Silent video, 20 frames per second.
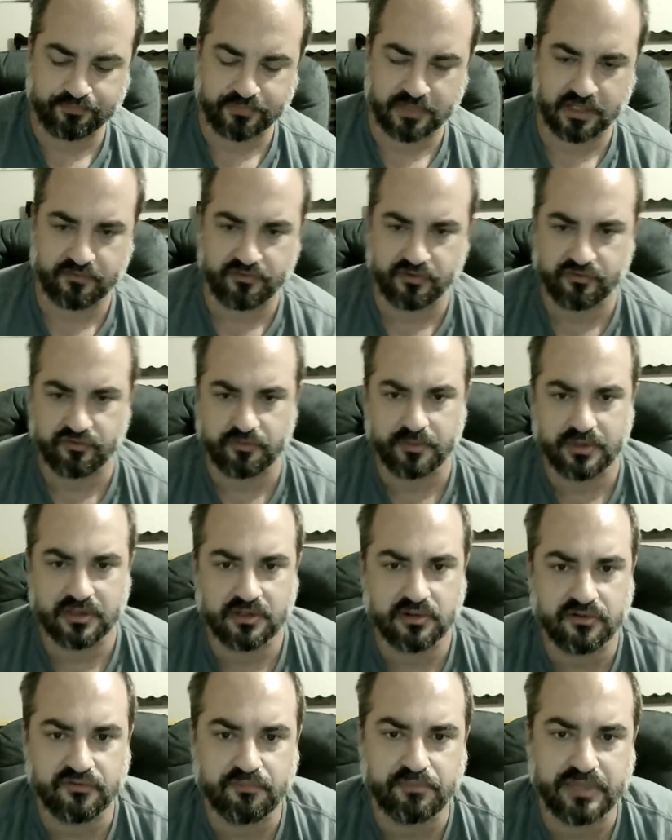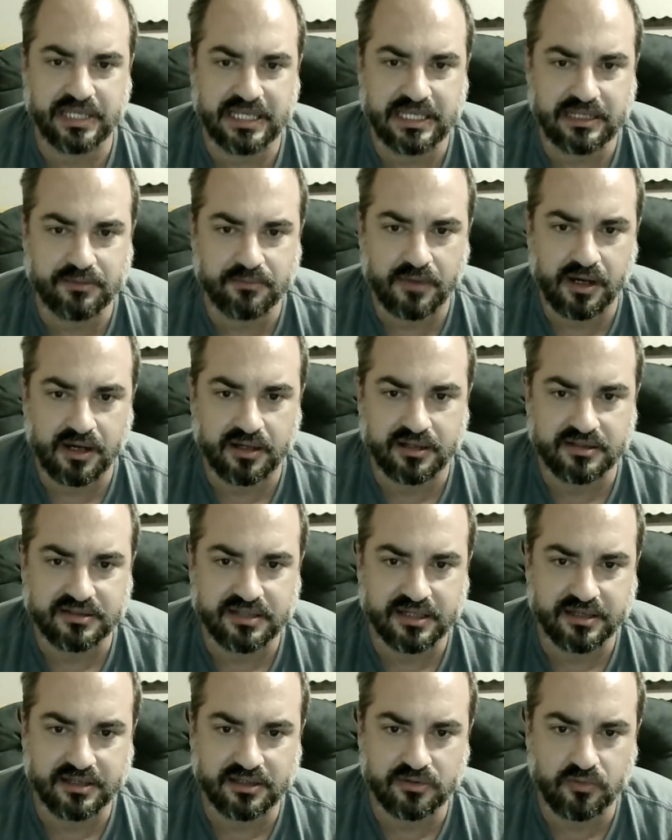If you're familiar with Piedmont
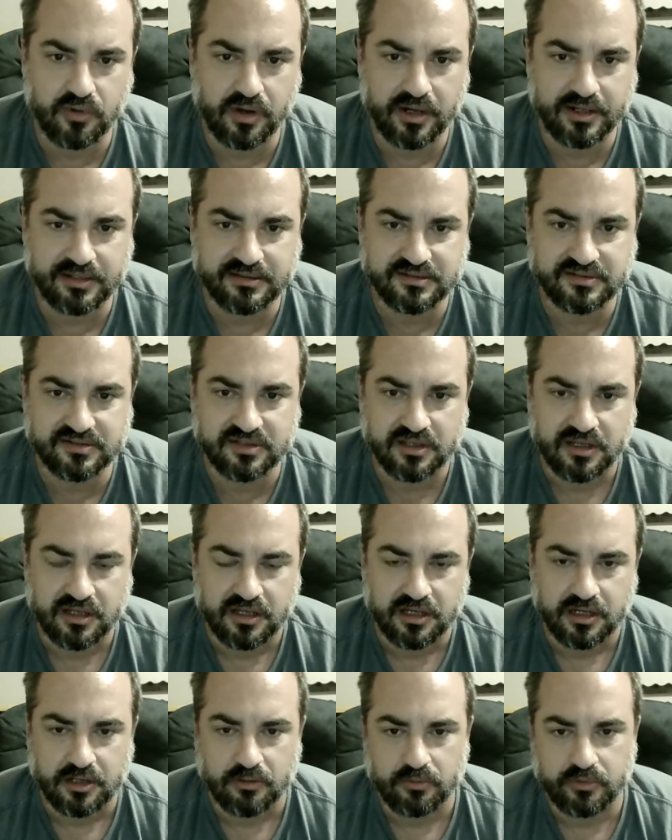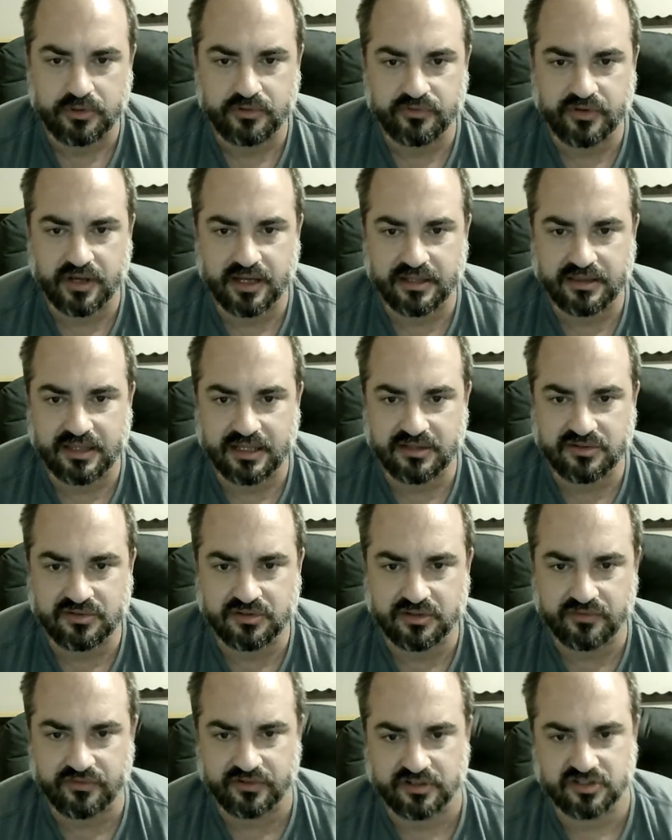Italian wines, where you've got that
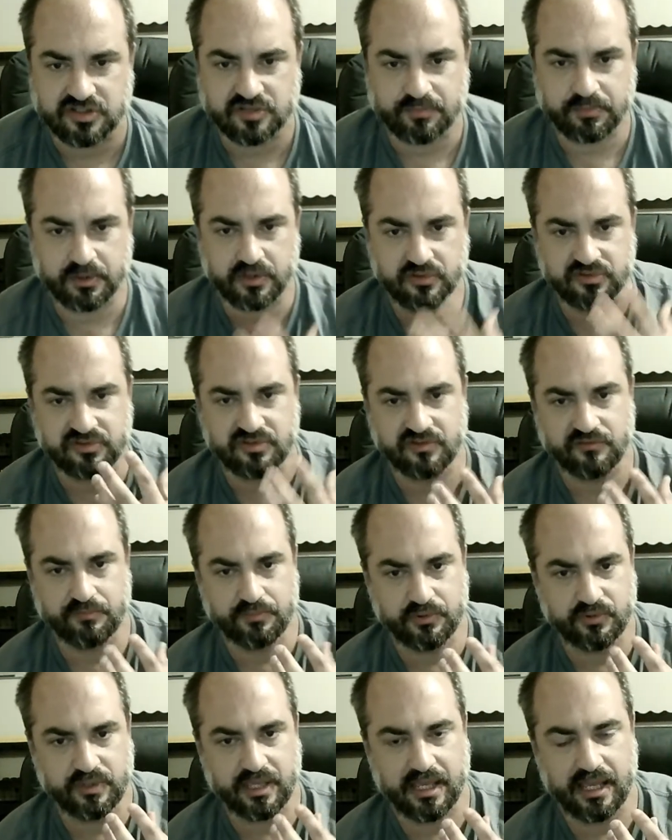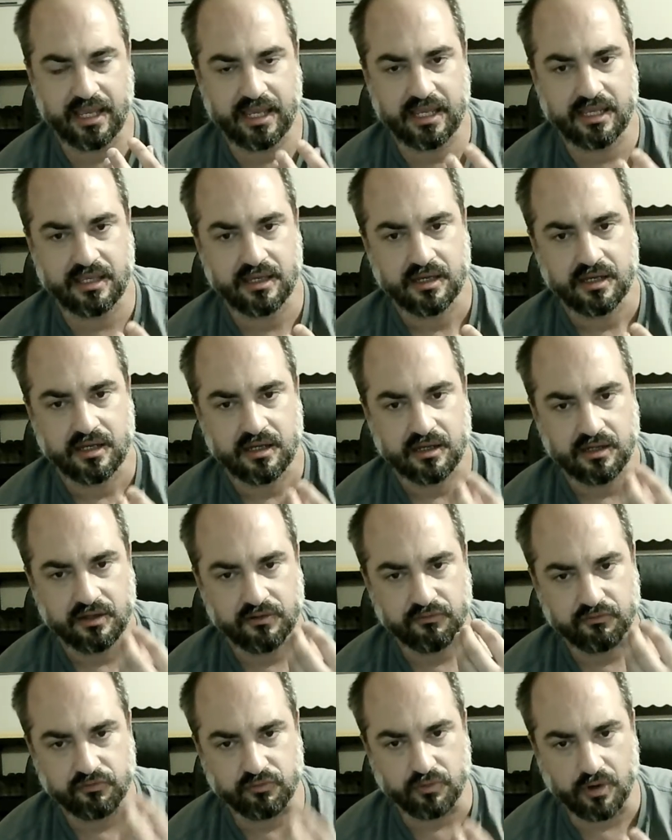sort of explosive bouquet
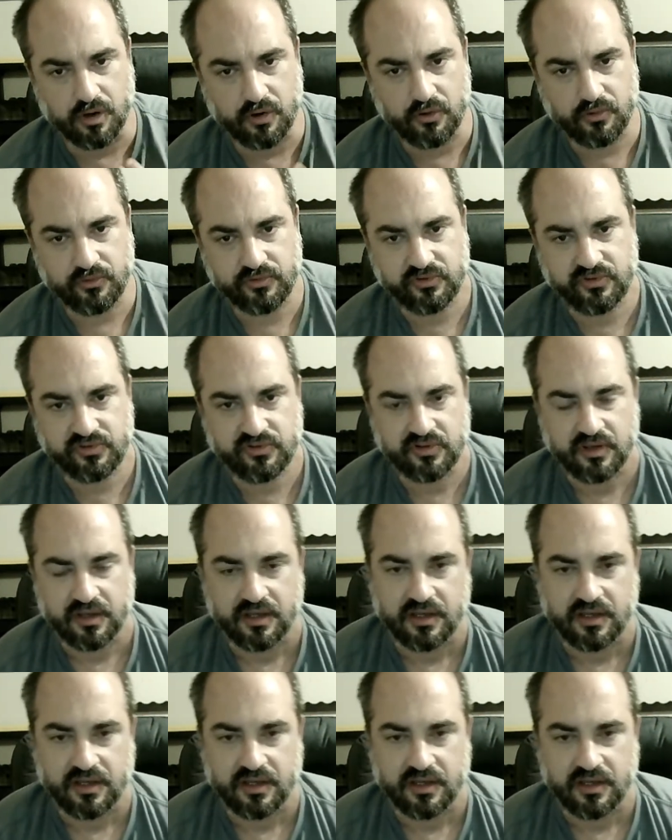of rose,